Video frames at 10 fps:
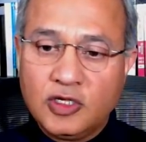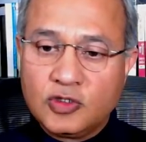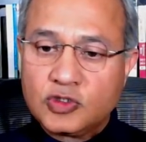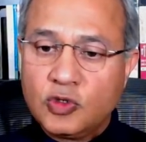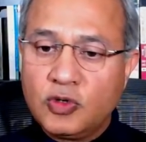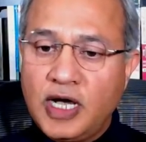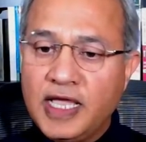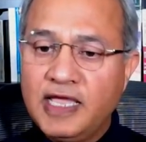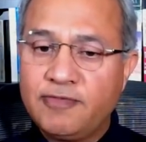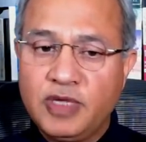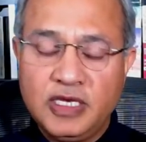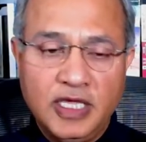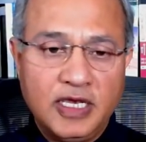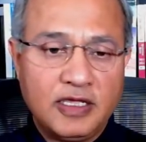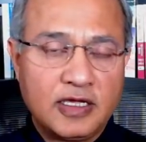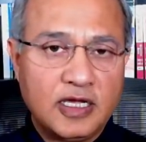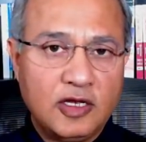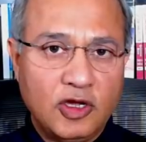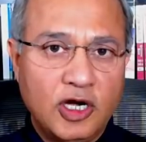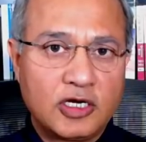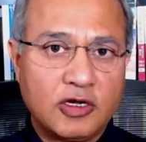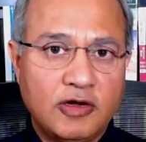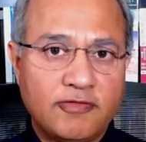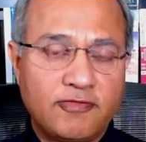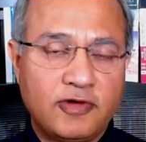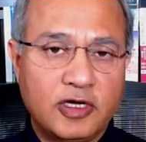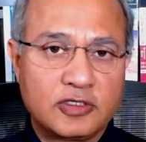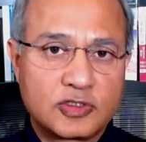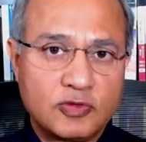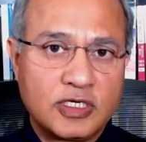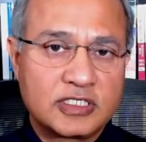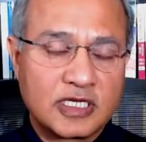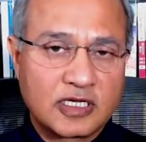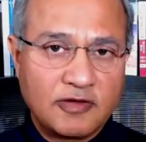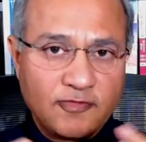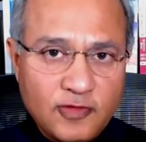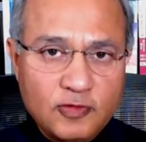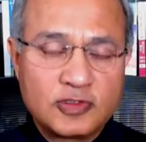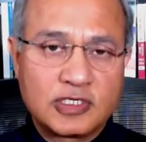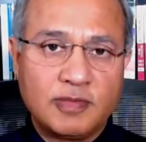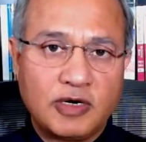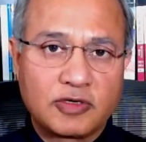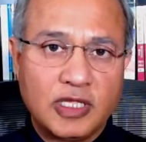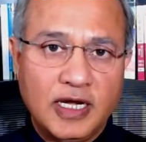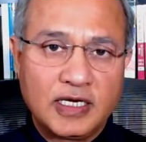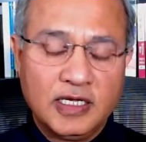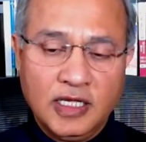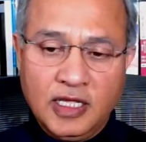So I have been hearing a lot of students are confused about that.